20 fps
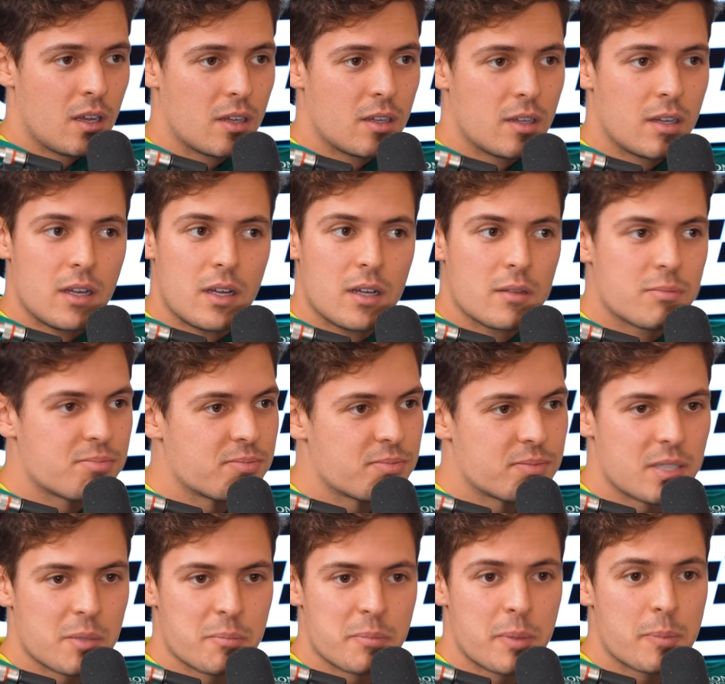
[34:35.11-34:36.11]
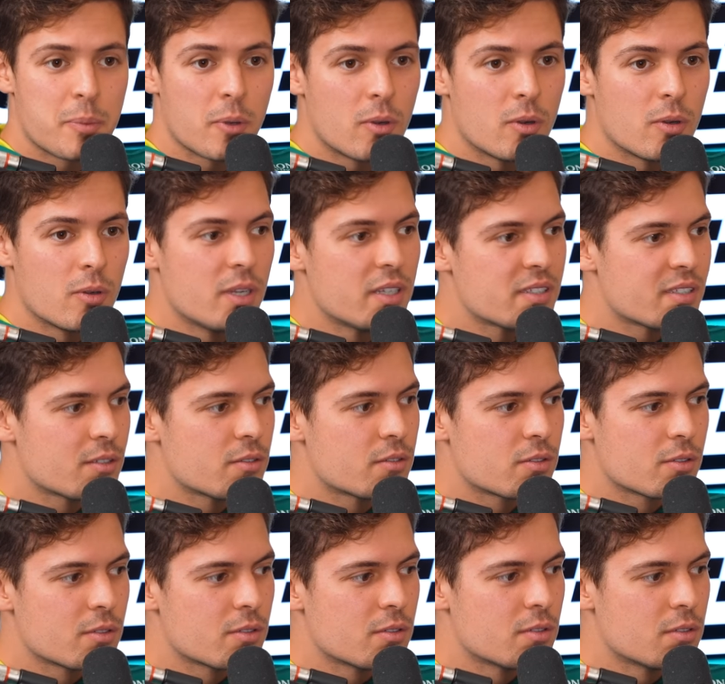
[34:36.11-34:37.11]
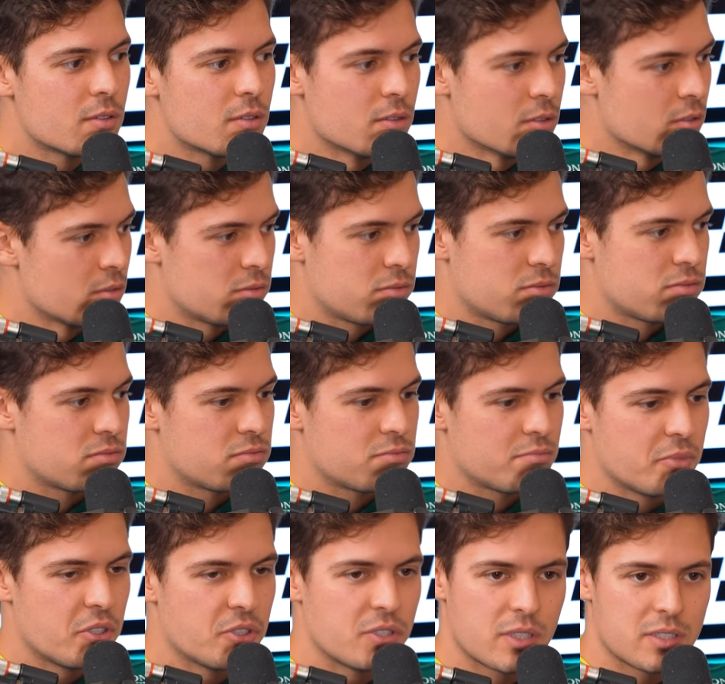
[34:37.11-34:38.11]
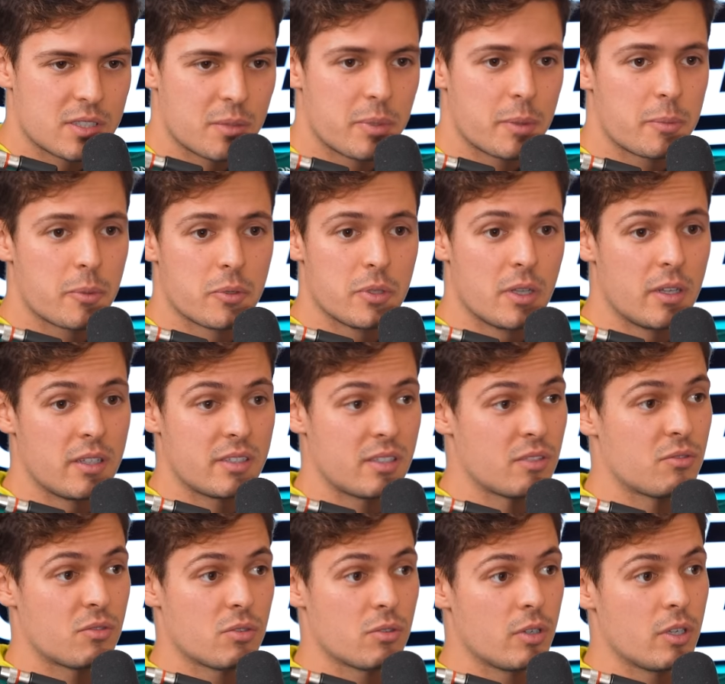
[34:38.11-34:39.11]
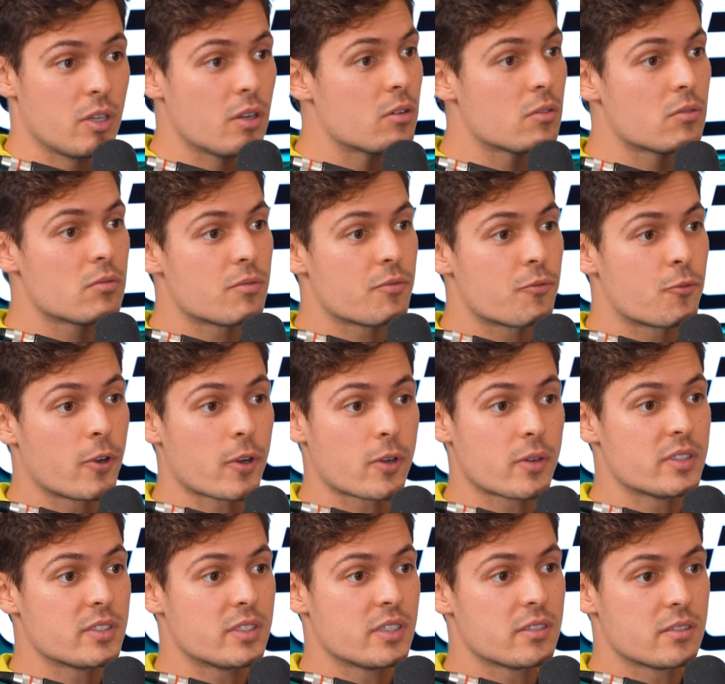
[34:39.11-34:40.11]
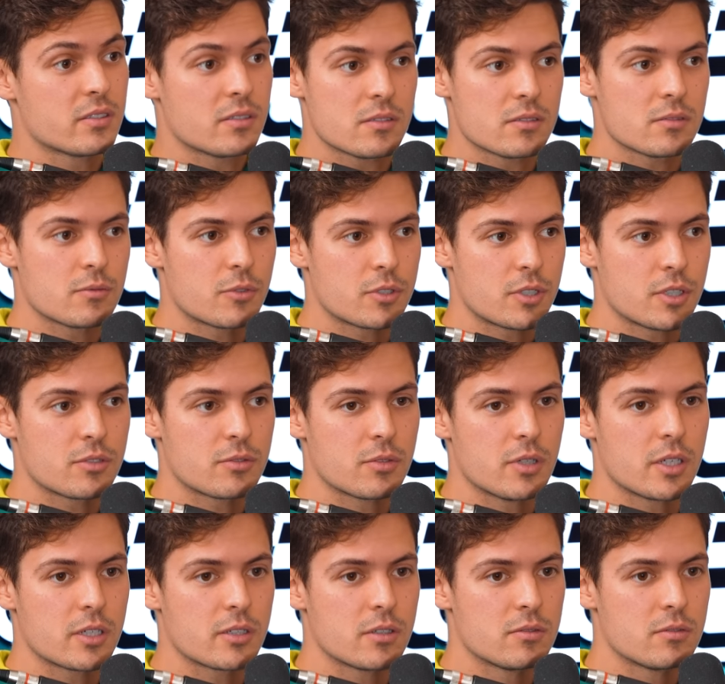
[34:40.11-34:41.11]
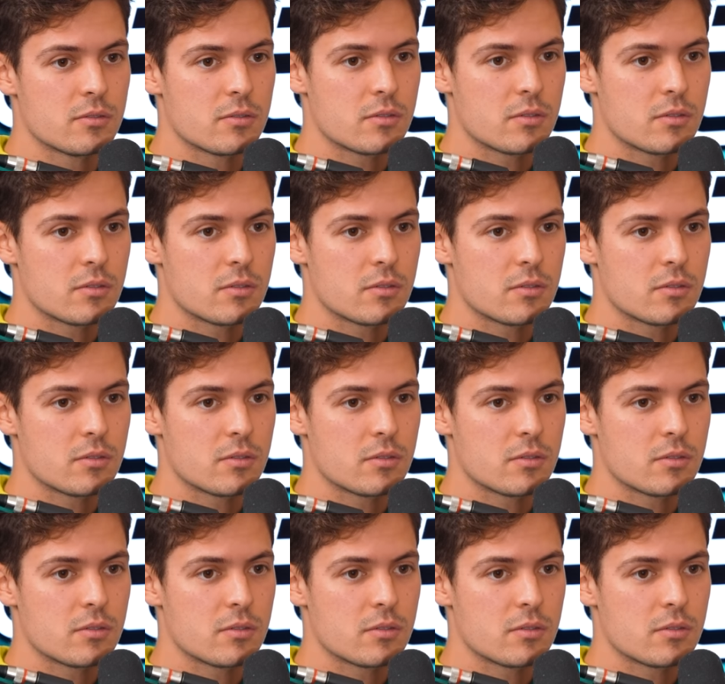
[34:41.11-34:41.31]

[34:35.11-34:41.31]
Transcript: Uh, some people listen to music. Some people listen to you know frequencies, which is really cool.